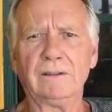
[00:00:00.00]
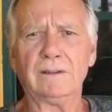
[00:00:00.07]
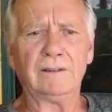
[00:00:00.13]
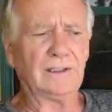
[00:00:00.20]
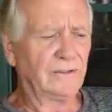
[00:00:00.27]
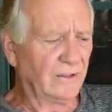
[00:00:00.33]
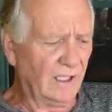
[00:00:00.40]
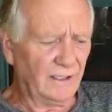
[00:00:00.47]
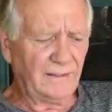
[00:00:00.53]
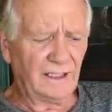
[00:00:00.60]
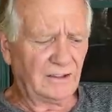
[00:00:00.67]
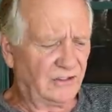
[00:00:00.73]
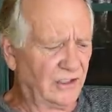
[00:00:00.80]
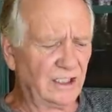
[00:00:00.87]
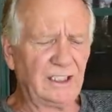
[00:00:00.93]
It's not
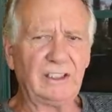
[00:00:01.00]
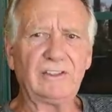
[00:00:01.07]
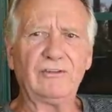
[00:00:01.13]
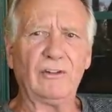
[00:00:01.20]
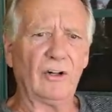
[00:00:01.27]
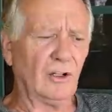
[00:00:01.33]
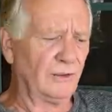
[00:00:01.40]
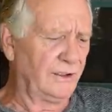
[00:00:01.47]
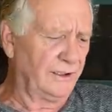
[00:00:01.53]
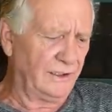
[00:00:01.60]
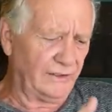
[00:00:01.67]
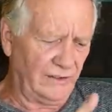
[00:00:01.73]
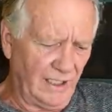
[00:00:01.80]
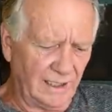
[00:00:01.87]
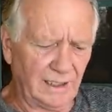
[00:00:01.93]
the city's fault, and
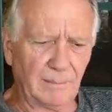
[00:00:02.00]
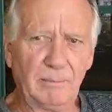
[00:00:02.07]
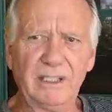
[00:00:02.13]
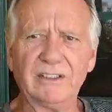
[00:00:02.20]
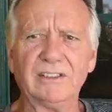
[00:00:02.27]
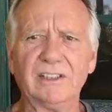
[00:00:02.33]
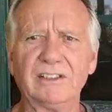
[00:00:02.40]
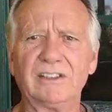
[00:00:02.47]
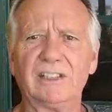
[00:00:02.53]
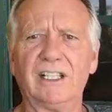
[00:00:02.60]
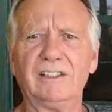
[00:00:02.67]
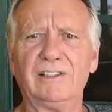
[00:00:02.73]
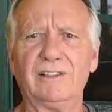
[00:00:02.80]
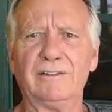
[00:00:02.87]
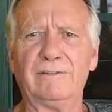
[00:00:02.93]
it's not the business
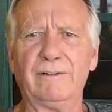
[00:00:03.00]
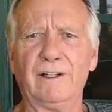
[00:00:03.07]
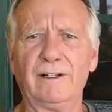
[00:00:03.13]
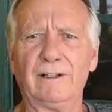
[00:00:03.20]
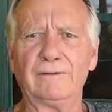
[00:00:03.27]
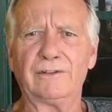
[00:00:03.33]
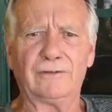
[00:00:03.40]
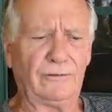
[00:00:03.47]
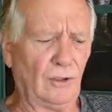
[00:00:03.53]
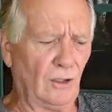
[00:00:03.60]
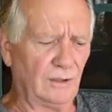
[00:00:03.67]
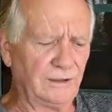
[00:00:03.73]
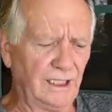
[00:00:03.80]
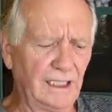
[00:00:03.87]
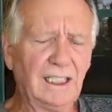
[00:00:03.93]
that you're in front of's
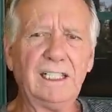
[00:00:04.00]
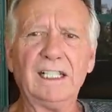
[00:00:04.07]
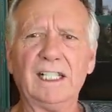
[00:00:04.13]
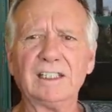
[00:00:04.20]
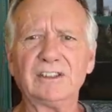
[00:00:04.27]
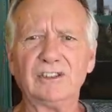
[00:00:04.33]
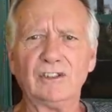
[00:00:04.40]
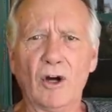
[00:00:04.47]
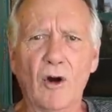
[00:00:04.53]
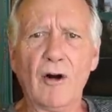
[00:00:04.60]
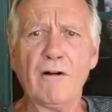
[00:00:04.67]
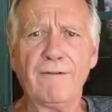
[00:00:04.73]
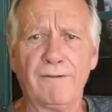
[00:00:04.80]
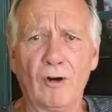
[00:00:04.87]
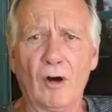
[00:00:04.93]
fault. It's
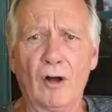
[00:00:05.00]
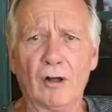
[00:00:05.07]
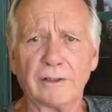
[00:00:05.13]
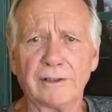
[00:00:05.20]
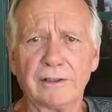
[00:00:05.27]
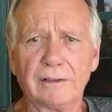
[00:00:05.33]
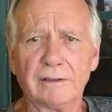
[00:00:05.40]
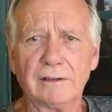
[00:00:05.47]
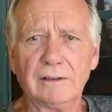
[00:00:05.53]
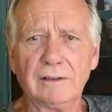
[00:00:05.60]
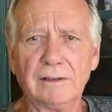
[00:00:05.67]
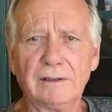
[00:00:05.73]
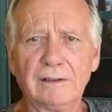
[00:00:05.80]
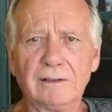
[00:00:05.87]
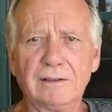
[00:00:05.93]
your fault.
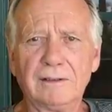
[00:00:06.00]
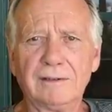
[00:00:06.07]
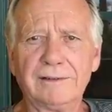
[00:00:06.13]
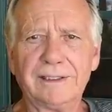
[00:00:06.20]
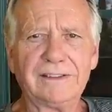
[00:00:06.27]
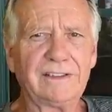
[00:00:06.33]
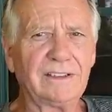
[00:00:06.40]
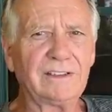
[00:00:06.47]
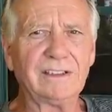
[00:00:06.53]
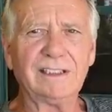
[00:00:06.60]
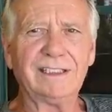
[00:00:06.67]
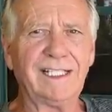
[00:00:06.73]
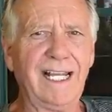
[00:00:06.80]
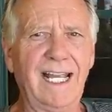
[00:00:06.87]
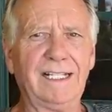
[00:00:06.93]
This isn't
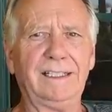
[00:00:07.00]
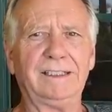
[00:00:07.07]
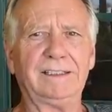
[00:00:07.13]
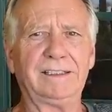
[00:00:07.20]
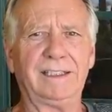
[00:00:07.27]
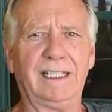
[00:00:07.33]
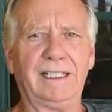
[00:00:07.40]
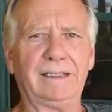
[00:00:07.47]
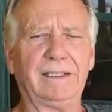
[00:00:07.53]
a nanny state